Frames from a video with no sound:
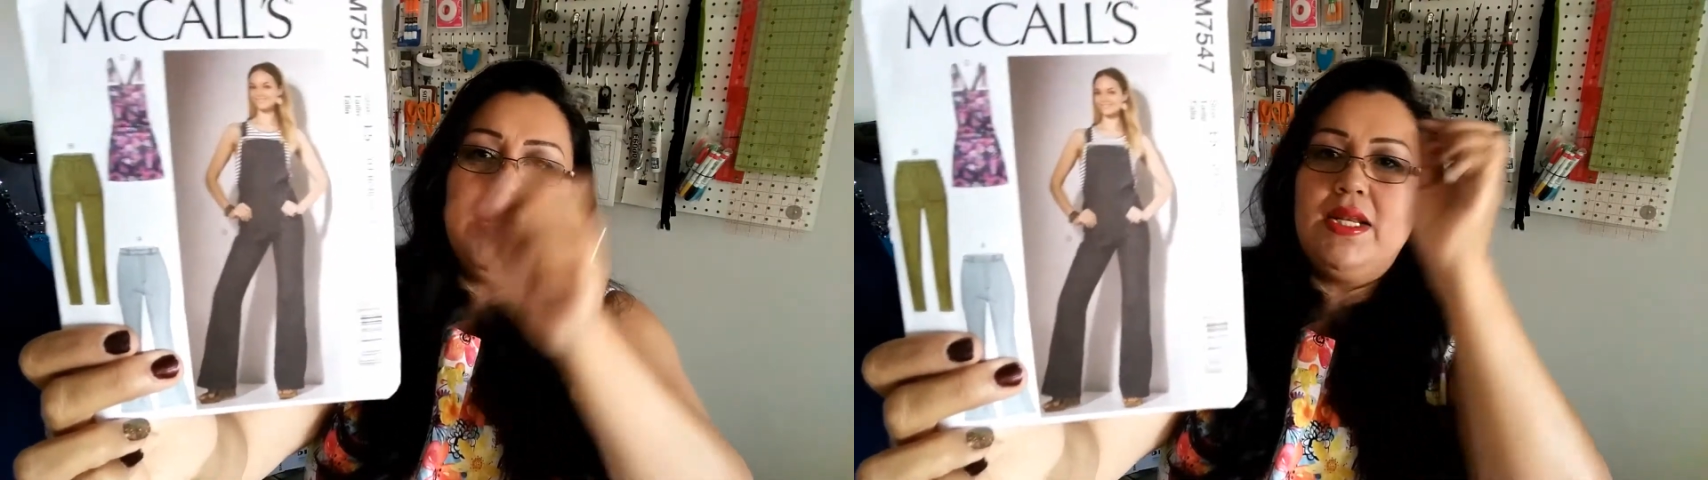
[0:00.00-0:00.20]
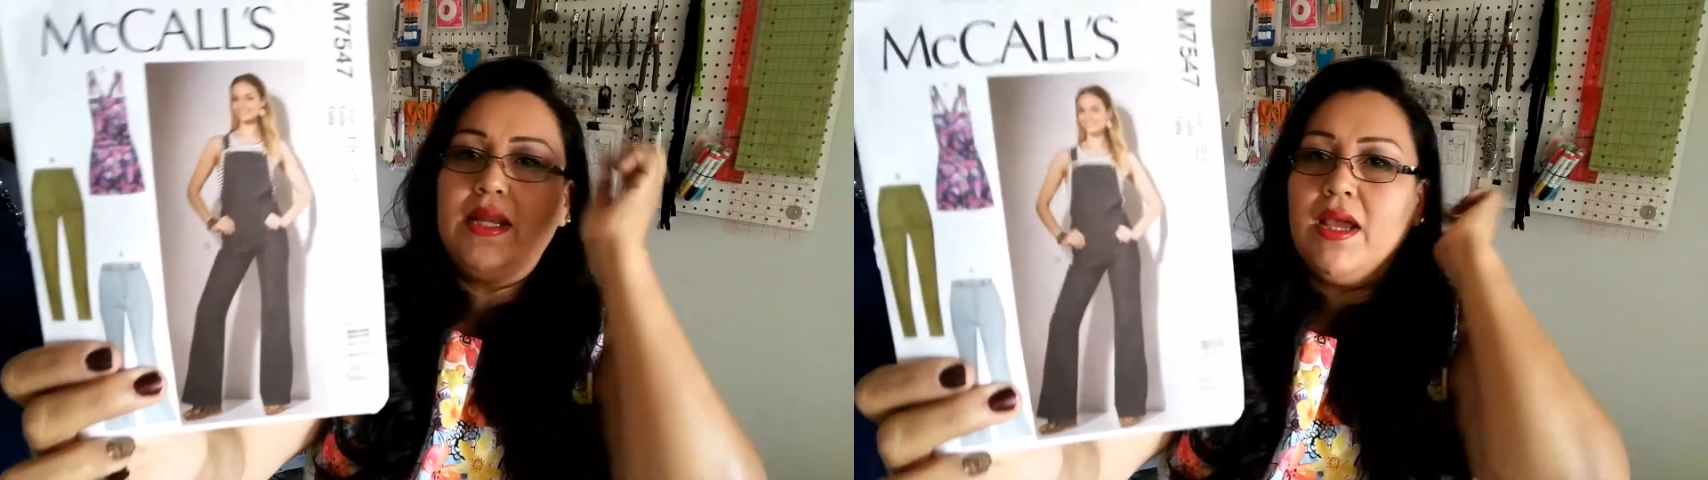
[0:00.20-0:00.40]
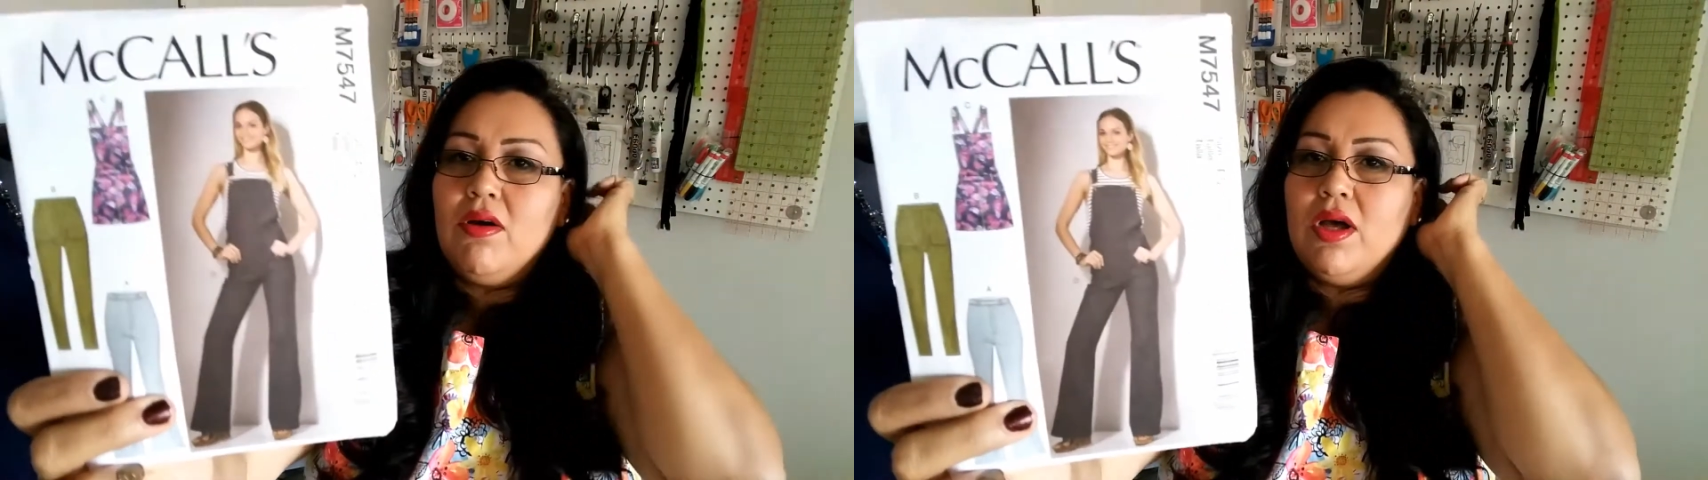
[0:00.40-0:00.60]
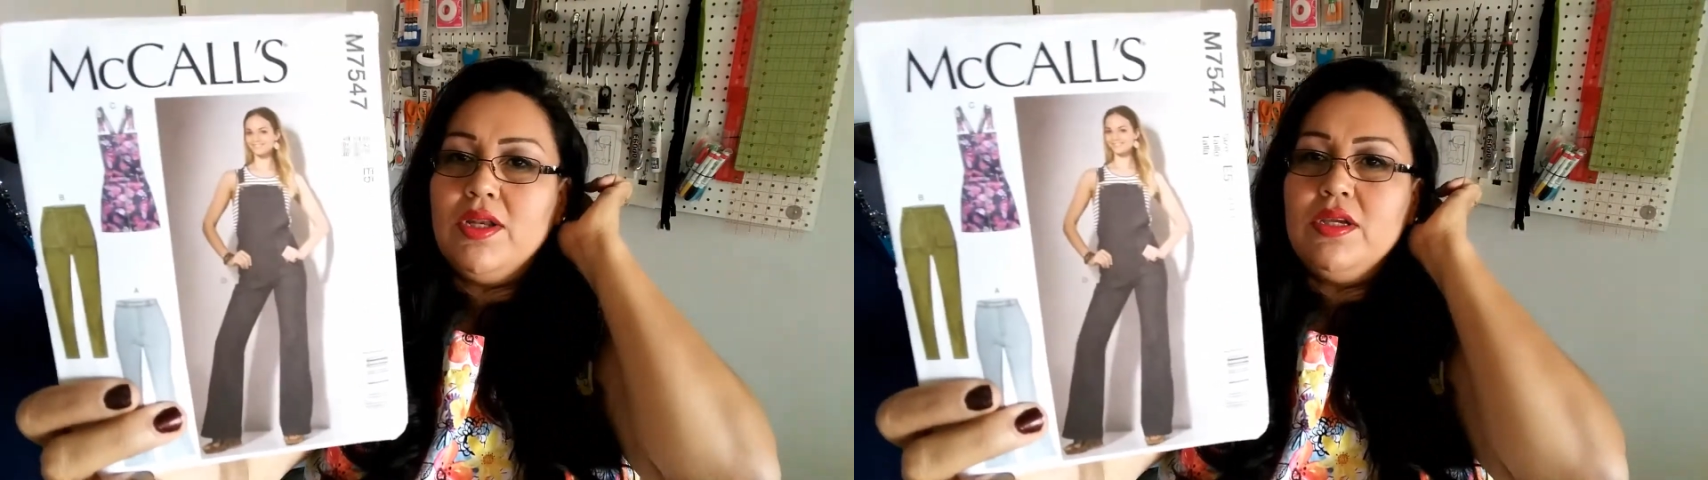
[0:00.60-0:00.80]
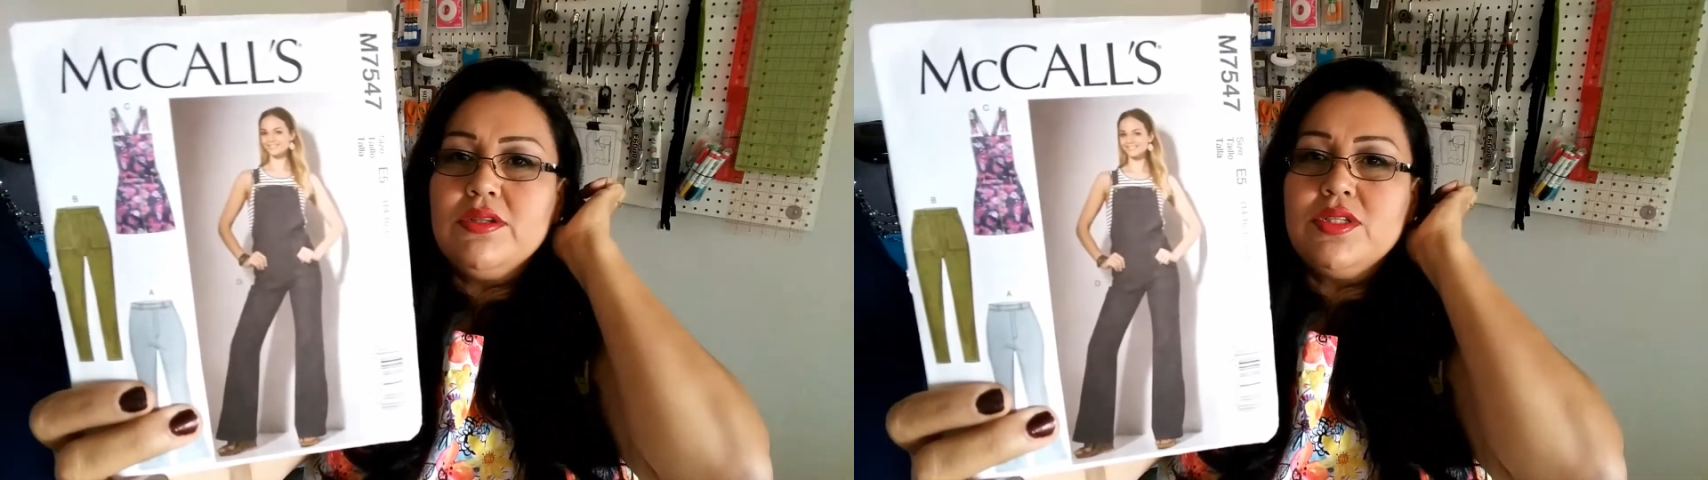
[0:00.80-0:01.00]
right now
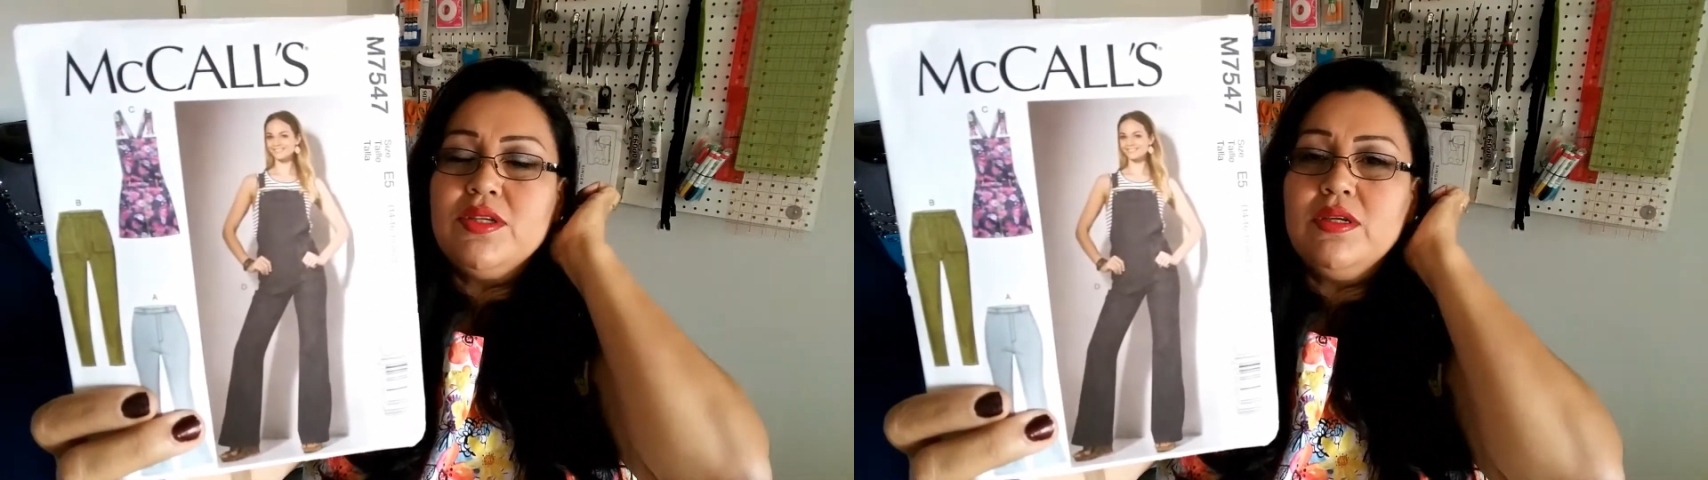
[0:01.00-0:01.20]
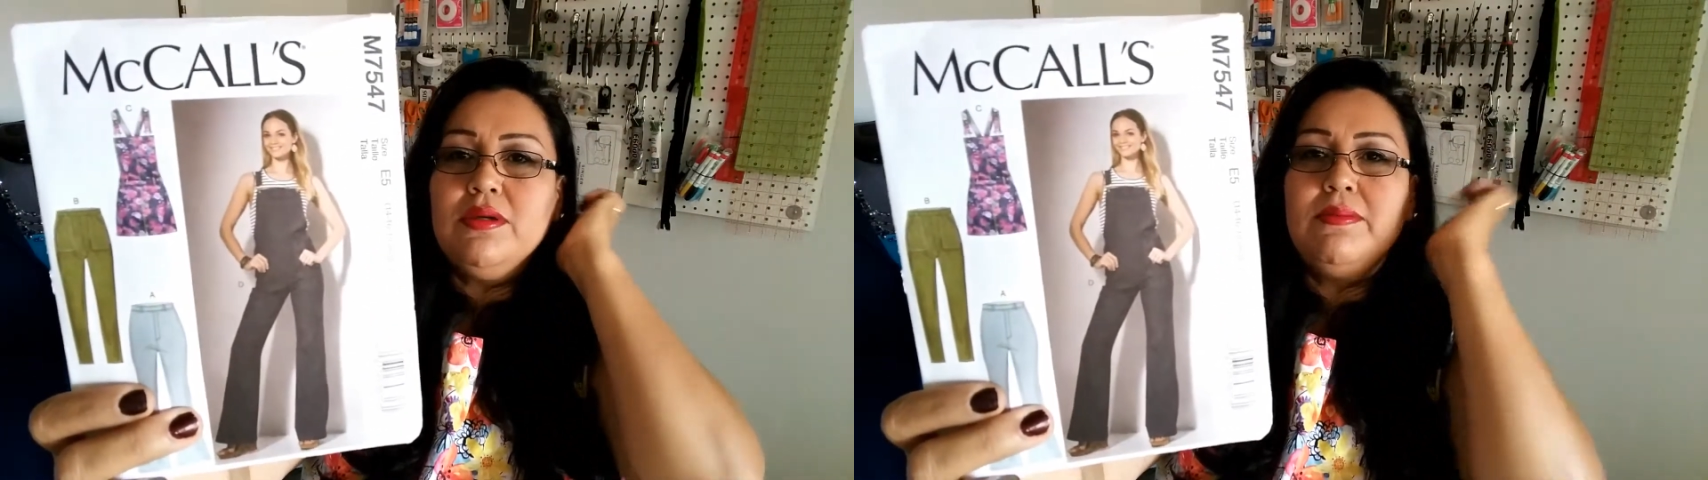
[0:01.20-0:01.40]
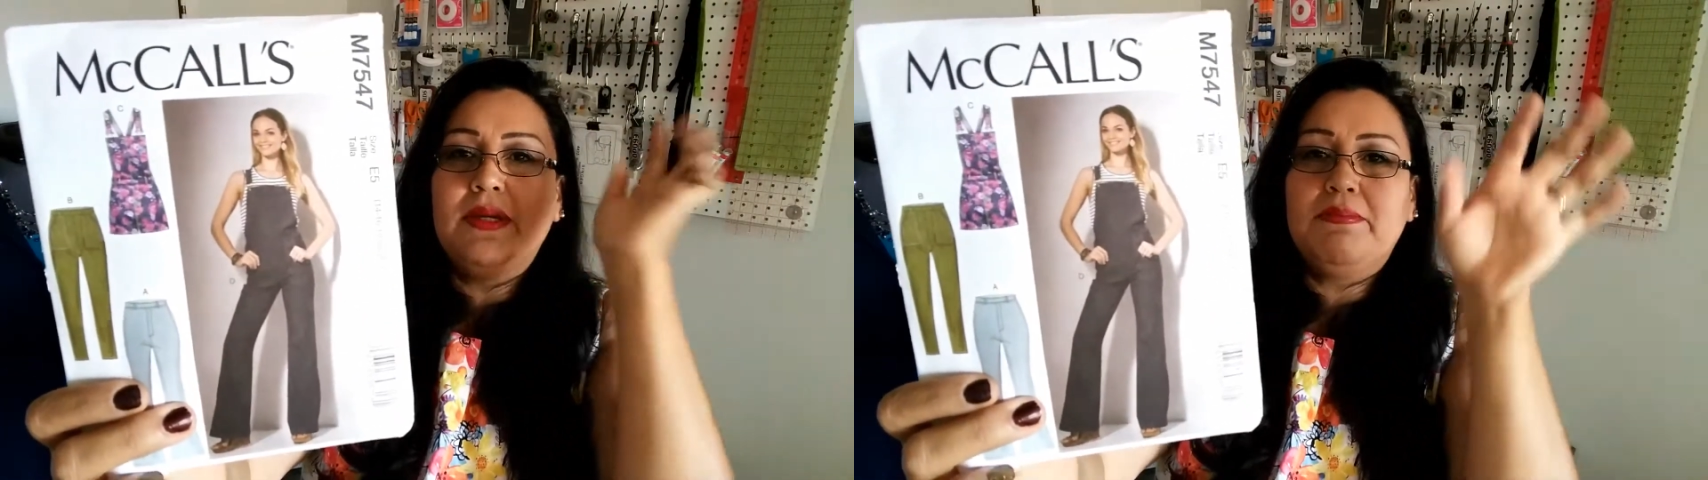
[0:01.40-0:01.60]
on YouTube